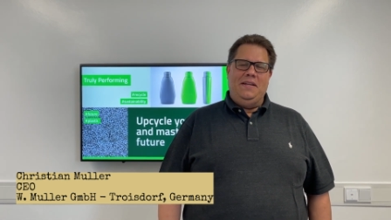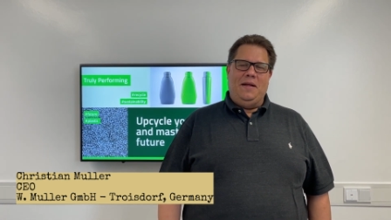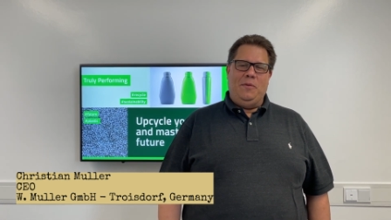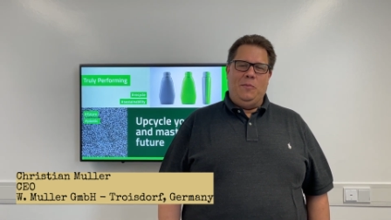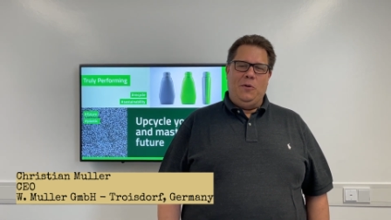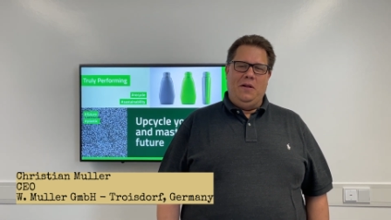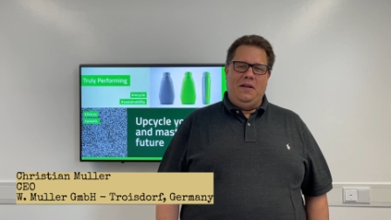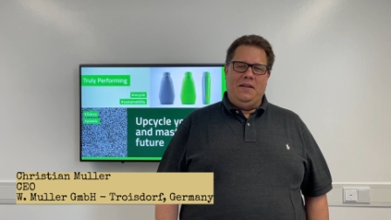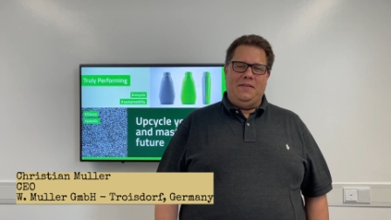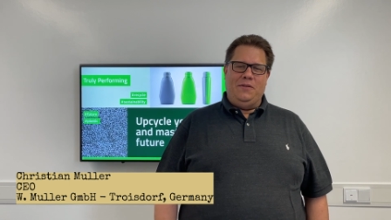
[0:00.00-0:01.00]
W.
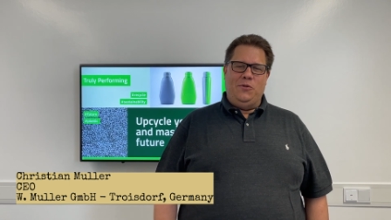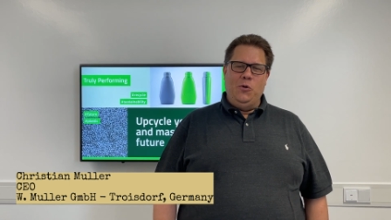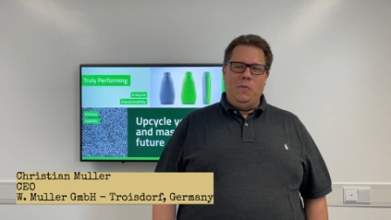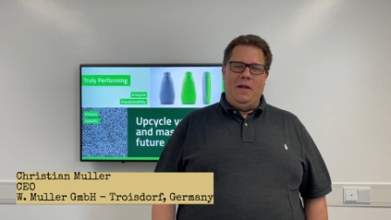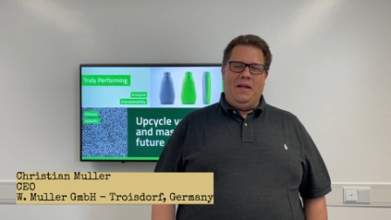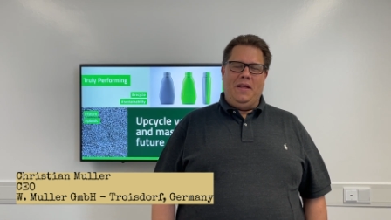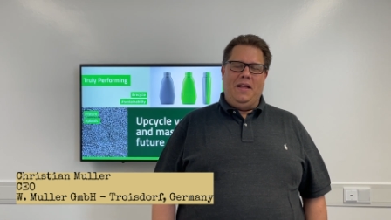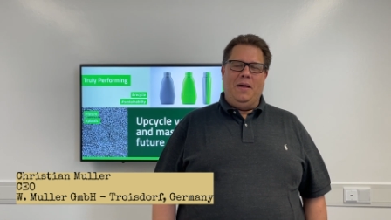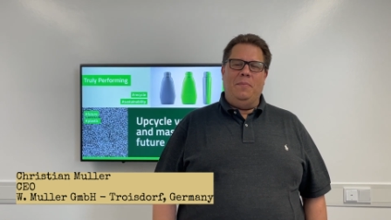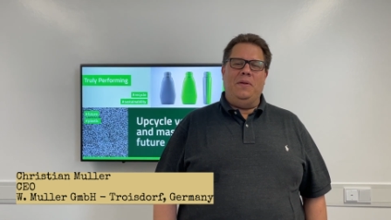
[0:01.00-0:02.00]
Müller is a tool making
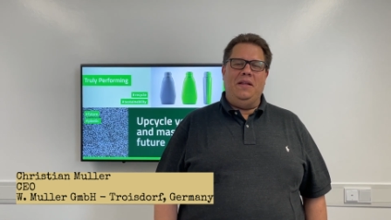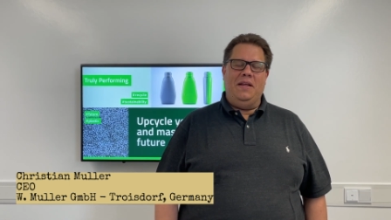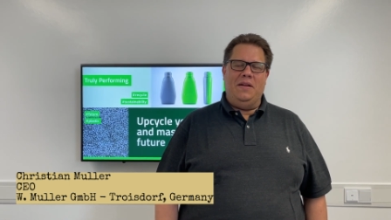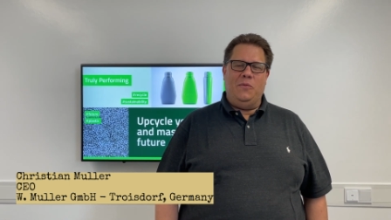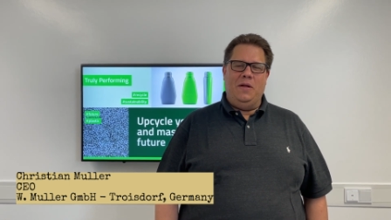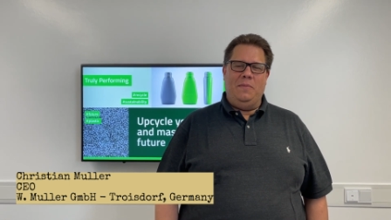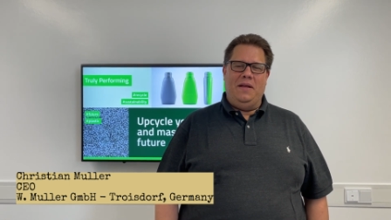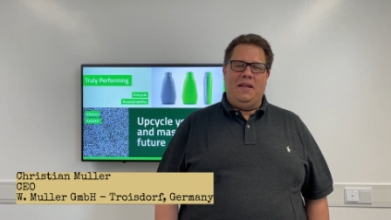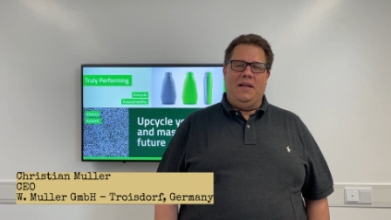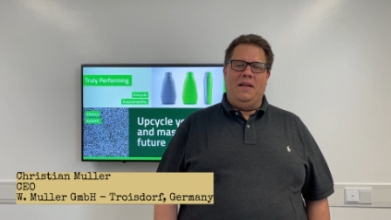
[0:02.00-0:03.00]
company and we are
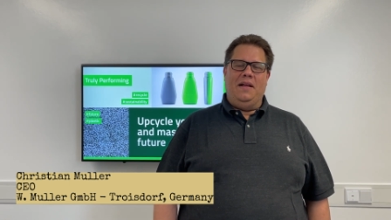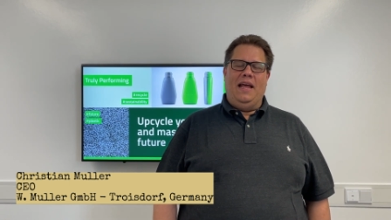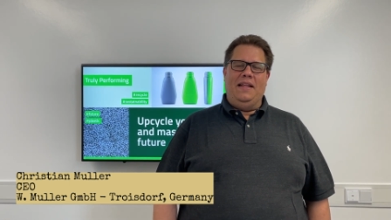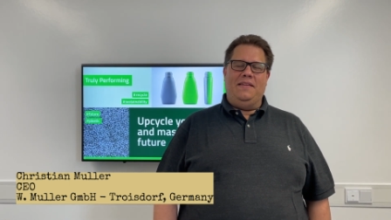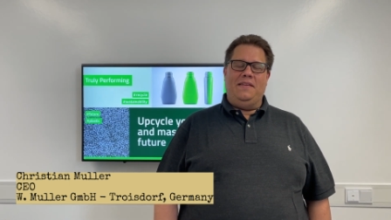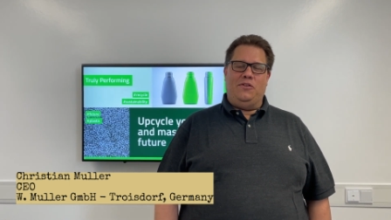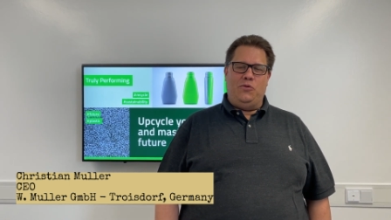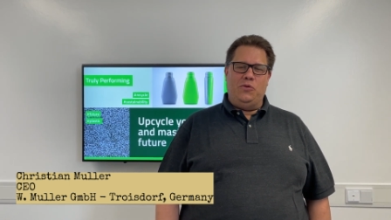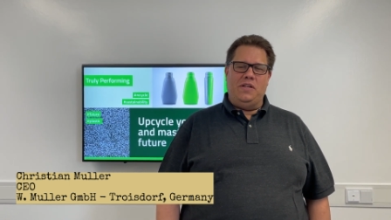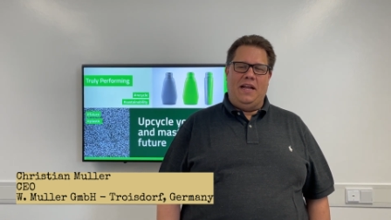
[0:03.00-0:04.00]
making
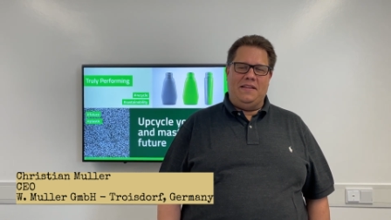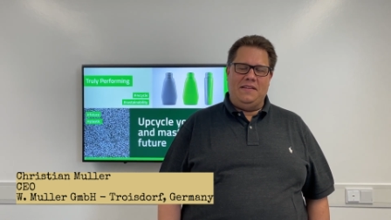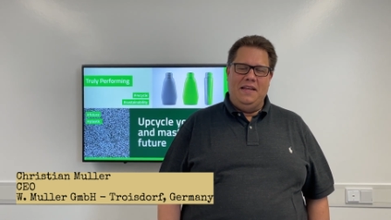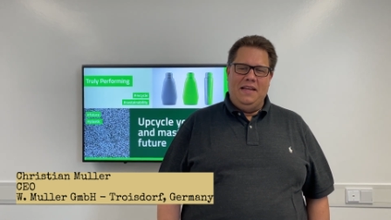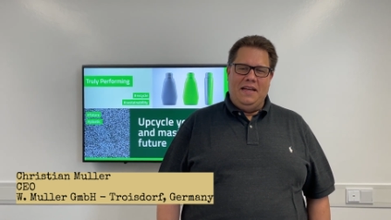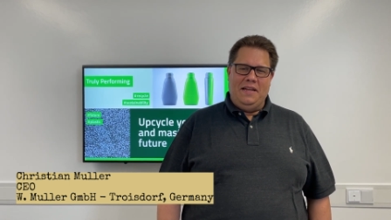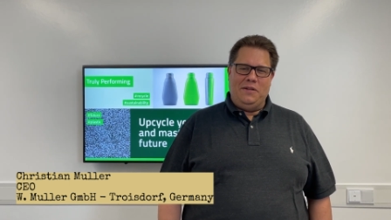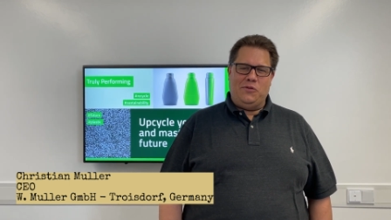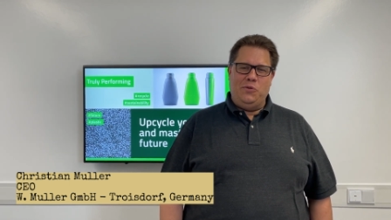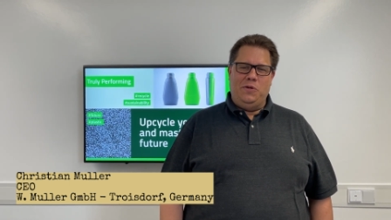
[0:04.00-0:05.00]
extrusion heads and
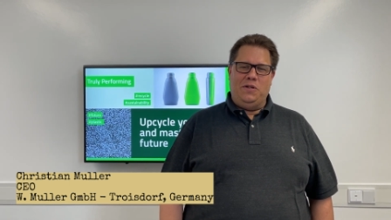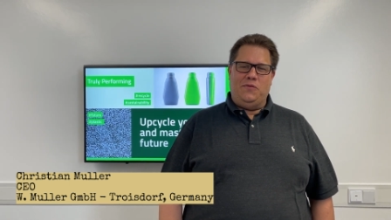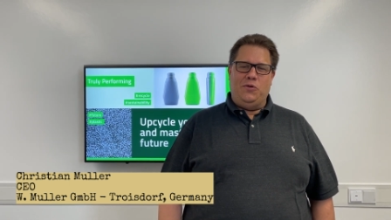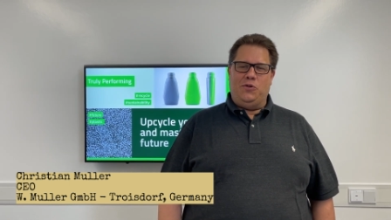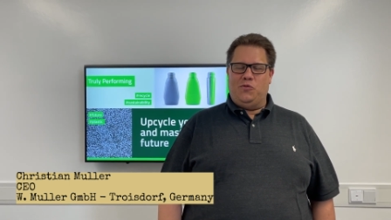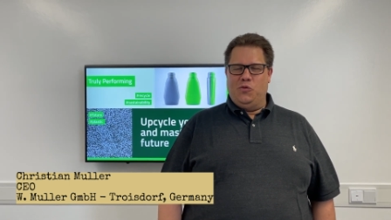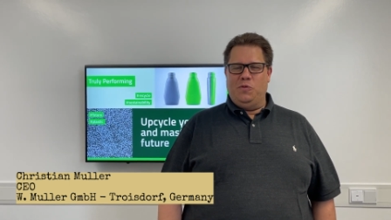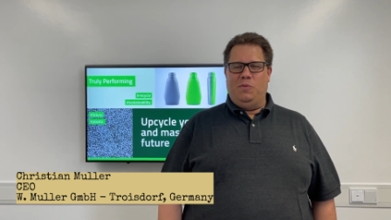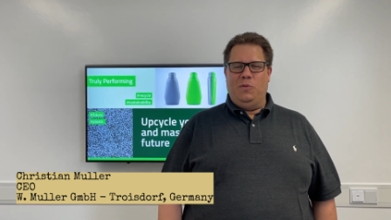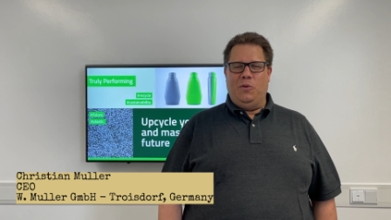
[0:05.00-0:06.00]
extruders for
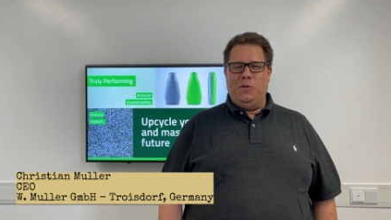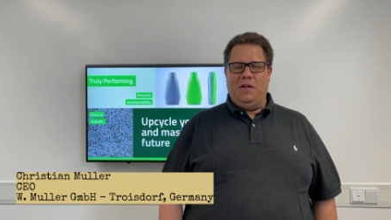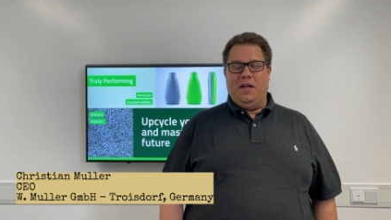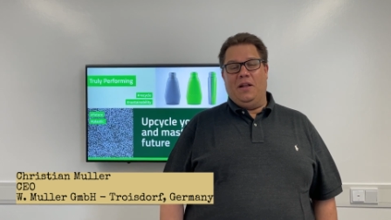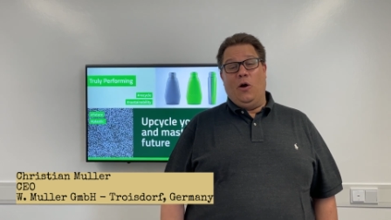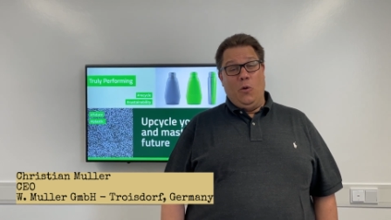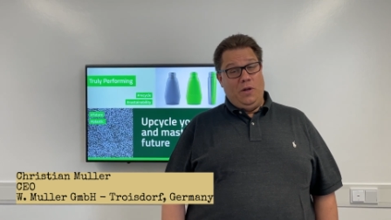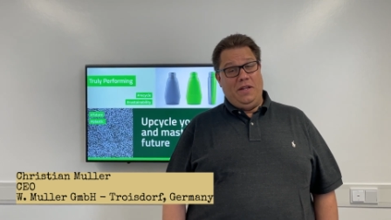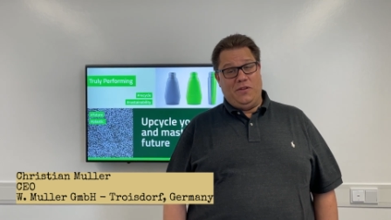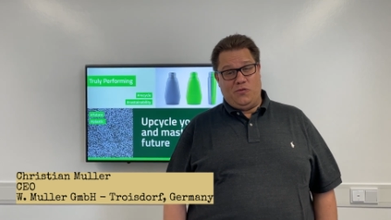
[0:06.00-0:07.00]
extrusion blow molding and
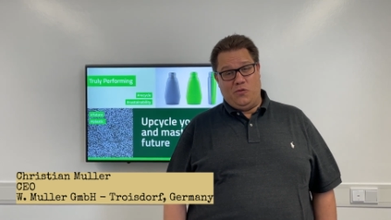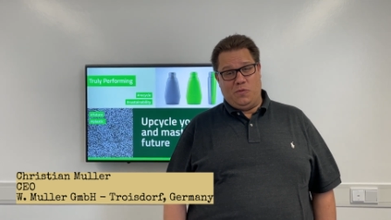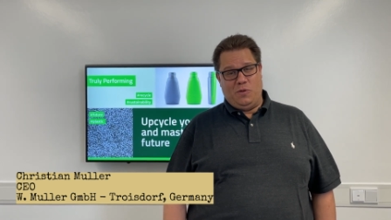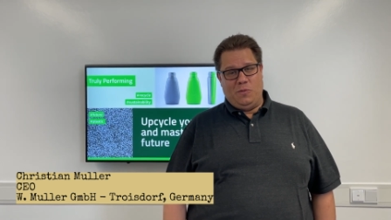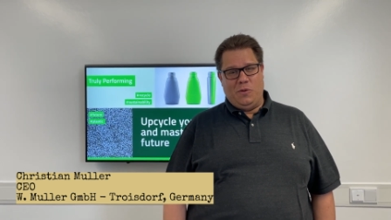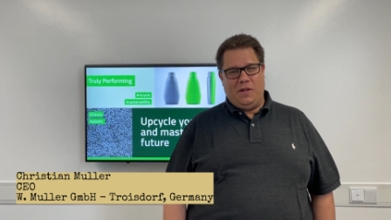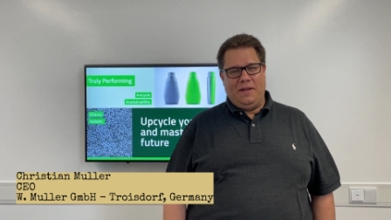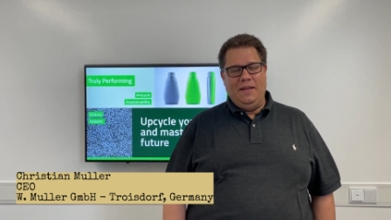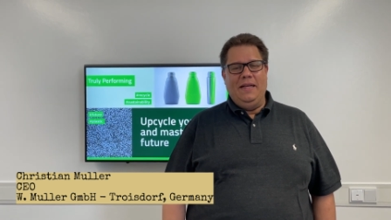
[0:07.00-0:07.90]
only extrusion blow molding.